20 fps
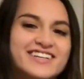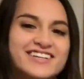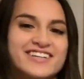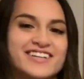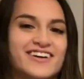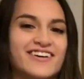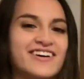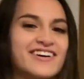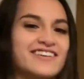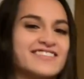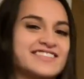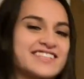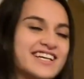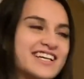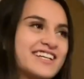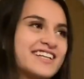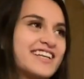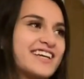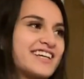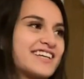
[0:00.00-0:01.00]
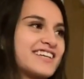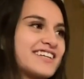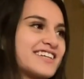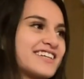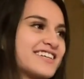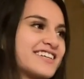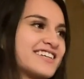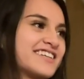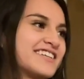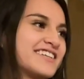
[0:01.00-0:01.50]
No, she's got
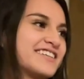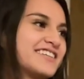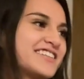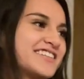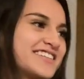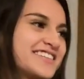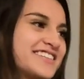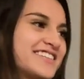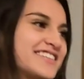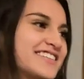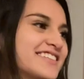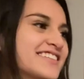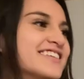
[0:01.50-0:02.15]
more than me now.